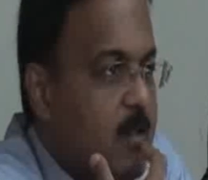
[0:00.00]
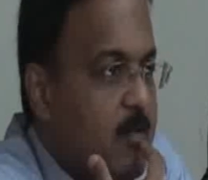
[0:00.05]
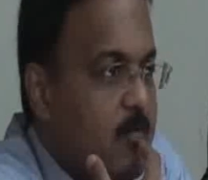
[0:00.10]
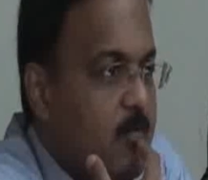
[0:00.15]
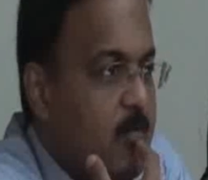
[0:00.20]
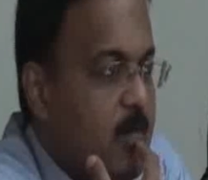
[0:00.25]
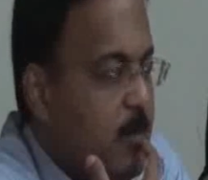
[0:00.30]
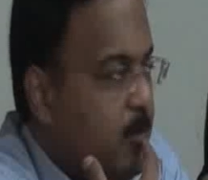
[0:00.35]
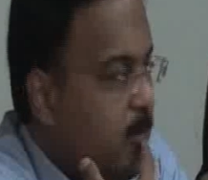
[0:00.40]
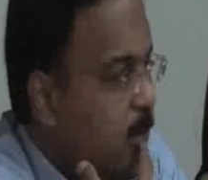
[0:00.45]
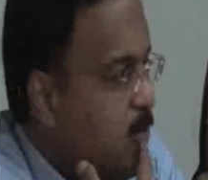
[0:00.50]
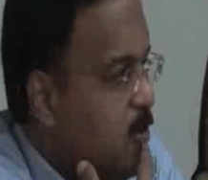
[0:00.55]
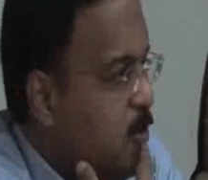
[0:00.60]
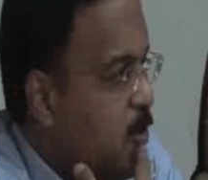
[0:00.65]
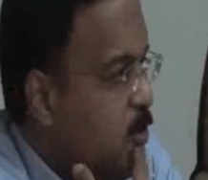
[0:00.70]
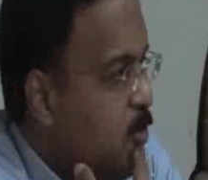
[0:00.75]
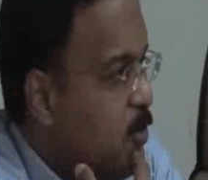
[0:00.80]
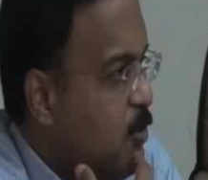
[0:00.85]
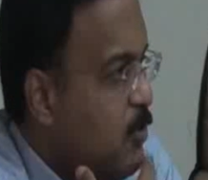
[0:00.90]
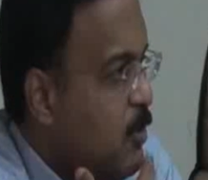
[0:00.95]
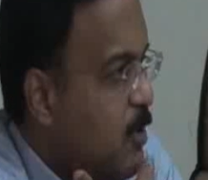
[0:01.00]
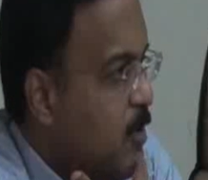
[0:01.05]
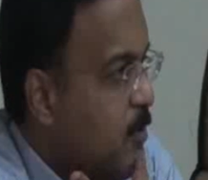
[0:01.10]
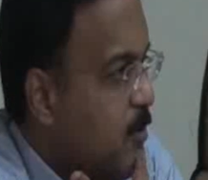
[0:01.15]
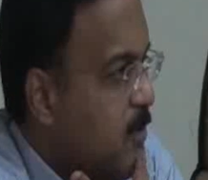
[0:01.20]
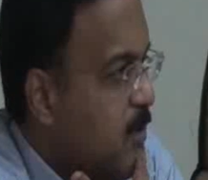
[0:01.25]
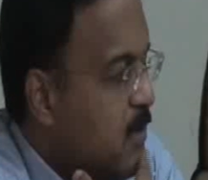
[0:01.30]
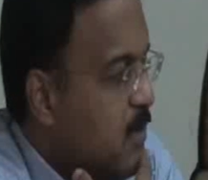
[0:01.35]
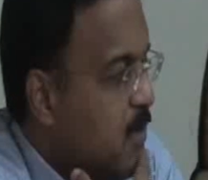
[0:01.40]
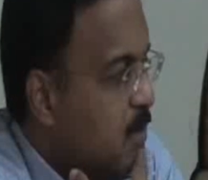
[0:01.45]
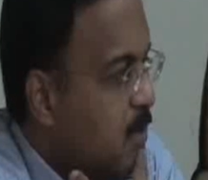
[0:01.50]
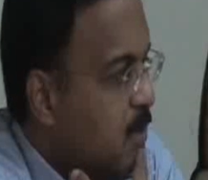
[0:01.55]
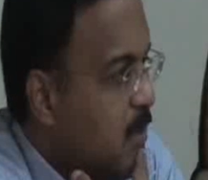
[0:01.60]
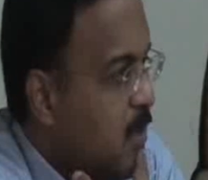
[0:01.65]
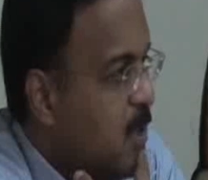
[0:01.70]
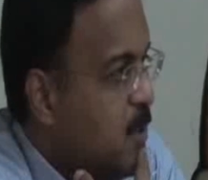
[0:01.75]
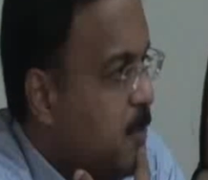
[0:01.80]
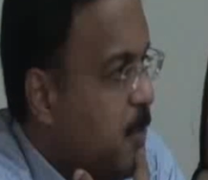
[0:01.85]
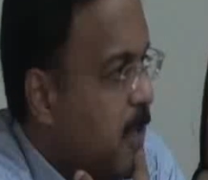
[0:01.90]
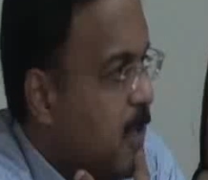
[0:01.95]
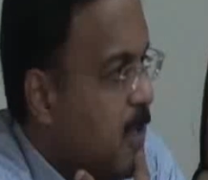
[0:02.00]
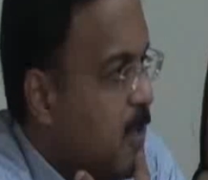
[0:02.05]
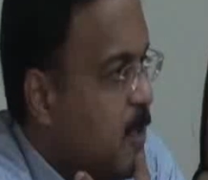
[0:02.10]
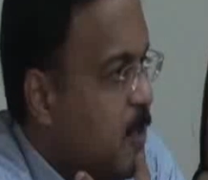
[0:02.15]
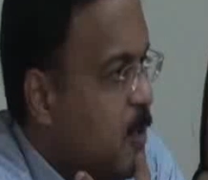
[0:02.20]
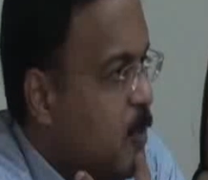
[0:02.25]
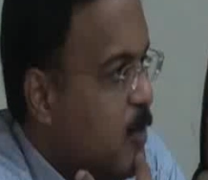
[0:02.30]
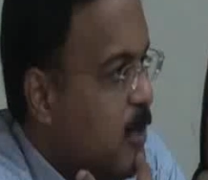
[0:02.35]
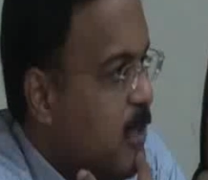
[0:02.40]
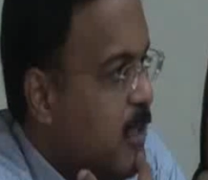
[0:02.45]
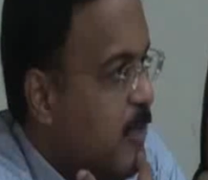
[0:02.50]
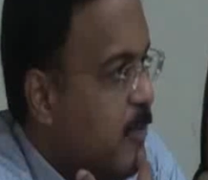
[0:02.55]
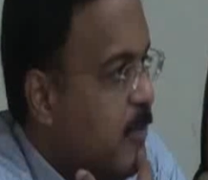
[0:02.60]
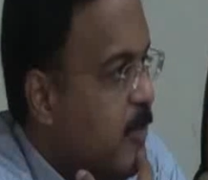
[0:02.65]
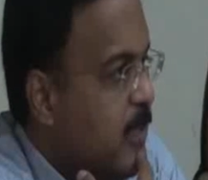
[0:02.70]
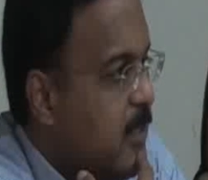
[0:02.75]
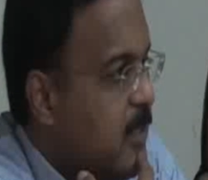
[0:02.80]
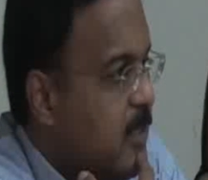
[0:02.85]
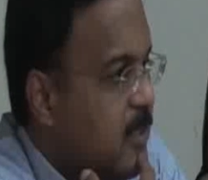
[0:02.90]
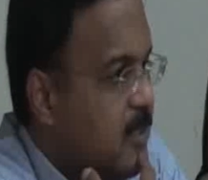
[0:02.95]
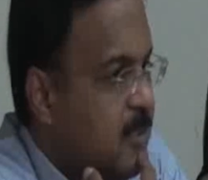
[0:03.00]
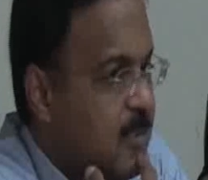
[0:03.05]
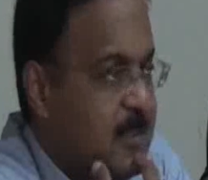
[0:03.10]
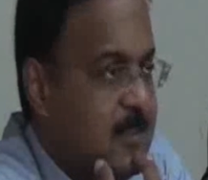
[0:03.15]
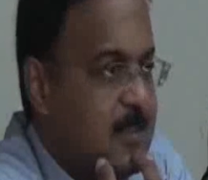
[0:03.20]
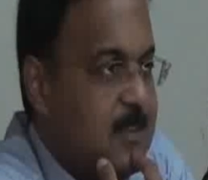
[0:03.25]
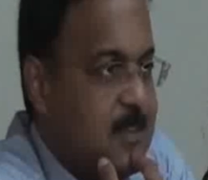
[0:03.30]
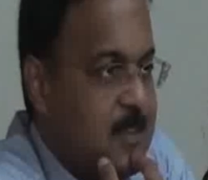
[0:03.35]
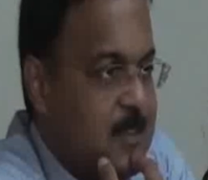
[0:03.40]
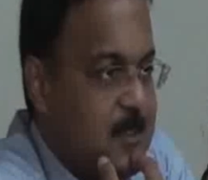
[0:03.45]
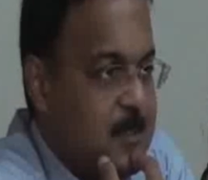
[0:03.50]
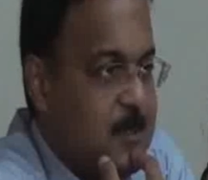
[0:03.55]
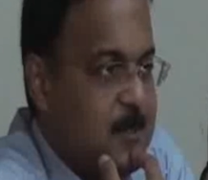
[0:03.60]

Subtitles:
One person should not be expected to read every case, isn't it?